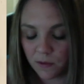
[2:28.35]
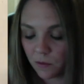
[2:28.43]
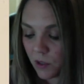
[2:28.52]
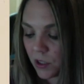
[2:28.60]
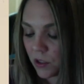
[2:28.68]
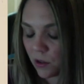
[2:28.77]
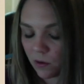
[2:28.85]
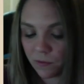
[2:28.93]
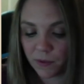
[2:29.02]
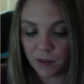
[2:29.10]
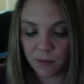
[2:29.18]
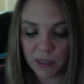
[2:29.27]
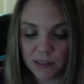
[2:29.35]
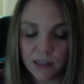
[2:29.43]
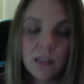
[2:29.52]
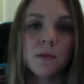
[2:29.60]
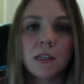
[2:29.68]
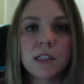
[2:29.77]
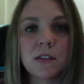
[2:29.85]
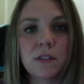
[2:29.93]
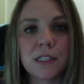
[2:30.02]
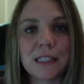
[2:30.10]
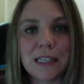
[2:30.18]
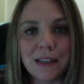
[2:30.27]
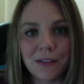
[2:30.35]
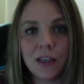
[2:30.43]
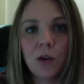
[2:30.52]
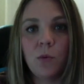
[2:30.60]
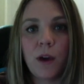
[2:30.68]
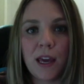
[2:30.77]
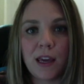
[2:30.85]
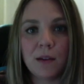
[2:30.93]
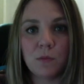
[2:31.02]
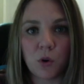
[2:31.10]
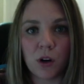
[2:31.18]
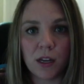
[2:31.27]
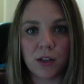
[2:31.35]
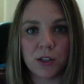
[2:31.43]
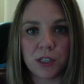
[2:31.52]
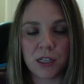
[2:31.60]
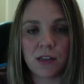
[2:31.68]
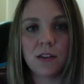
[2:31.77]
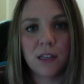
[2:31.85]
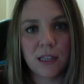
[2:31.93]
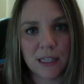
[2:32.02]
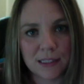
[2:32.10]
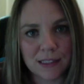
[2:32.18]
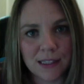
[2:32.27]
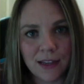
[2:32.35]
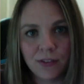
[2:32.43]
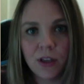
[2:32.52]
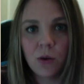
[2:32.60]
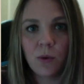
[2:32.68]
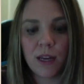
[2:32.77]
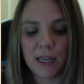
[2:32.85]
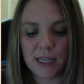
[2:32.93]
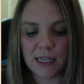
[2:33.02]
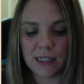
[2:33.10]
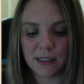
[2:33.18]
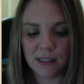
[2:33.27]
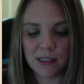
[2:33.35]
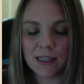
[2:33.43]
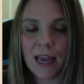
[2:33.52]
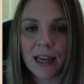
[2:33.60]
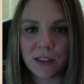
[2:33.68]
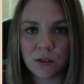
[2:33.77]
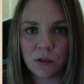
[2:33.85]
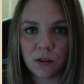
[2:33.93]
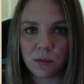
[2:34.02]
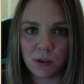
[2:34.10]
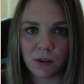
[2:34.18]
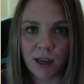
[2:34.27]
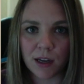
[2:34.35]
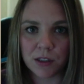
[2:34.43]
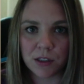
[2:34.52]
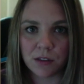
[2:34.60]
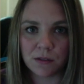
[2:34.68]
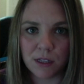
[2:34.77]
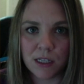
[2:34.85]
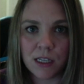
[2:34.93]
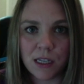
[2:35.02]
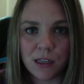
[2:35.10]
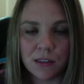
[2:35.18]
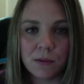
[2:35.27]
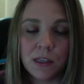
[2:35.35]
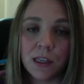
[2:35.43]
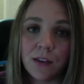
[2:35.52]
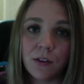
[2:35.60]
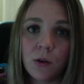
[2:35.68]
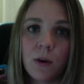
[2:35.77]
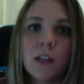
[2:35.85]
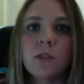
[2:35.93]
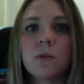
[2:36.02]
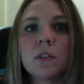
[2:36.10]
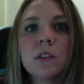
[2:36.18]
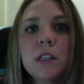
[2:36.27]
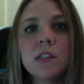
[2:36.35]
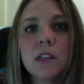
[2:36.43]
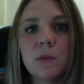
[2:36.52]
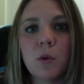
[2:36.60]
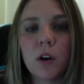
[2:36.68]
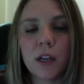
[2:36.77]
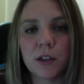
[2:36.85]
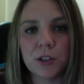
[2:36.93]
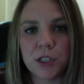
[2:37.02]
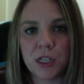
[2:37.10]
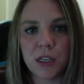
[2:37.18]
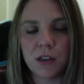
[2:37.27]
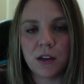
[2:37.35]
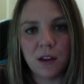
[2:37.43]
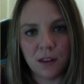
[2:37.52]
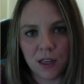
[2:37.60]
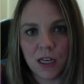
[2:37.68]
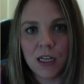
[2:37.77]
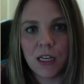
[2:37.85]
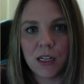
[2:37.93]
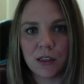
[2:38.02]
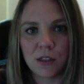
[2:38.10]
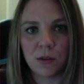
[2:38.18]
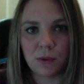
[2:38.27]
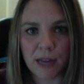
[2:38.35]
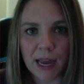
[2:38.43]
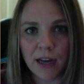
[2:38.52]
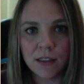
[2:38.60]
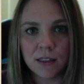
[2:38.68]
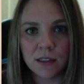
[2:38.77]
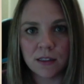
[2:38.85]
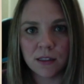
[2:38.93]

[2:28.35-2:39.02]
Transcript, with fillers: Which hopefully makes sense because if it's giving away more energy, it's giving away heat, this exothermic reaction, right? Heat is being given away. It's releasing more energy than it needed to react.